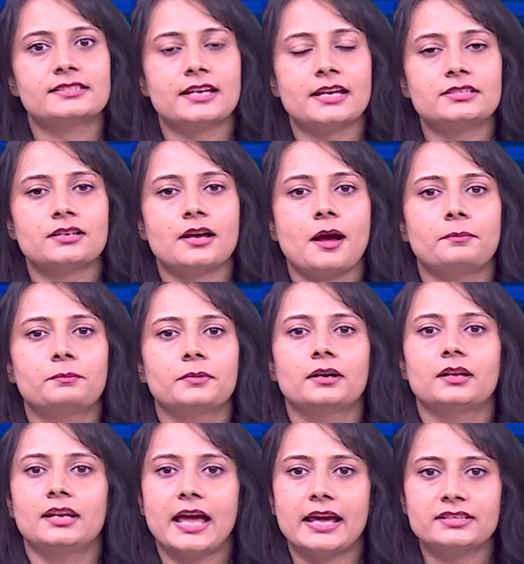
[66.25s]
set up
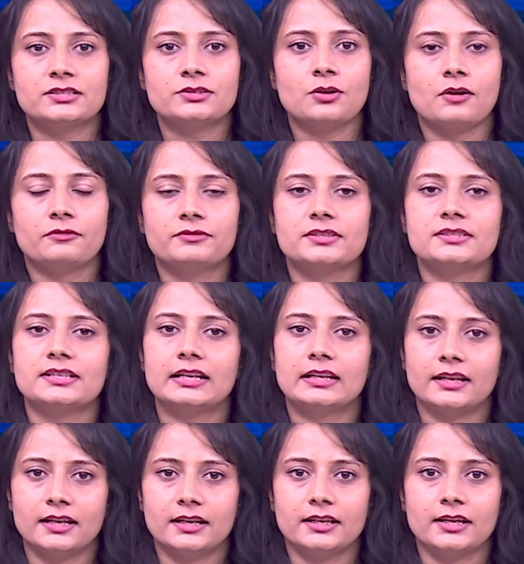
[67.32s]
a license office
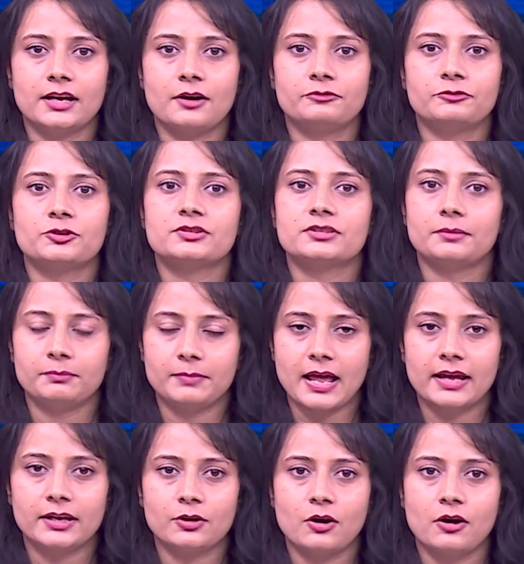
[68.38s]
in India for
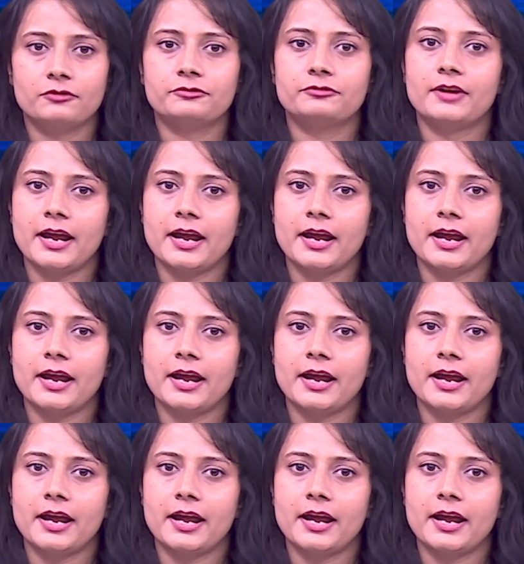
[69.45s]
supply of